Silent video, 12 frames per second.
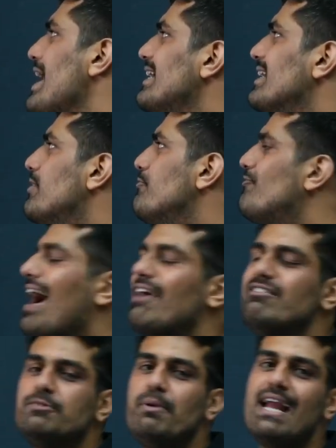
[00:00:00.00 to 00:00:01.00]
term 5 is
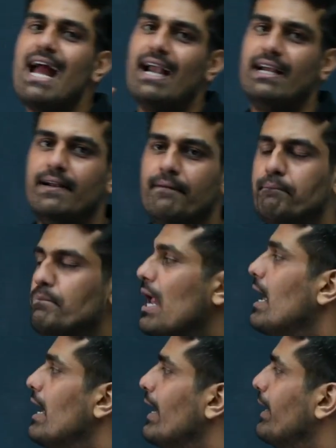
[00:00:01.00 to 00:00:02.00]
being added.
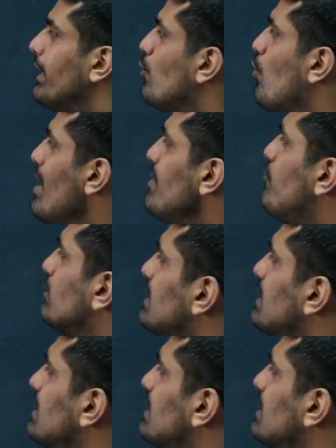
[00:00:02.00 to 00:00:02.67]
Going for the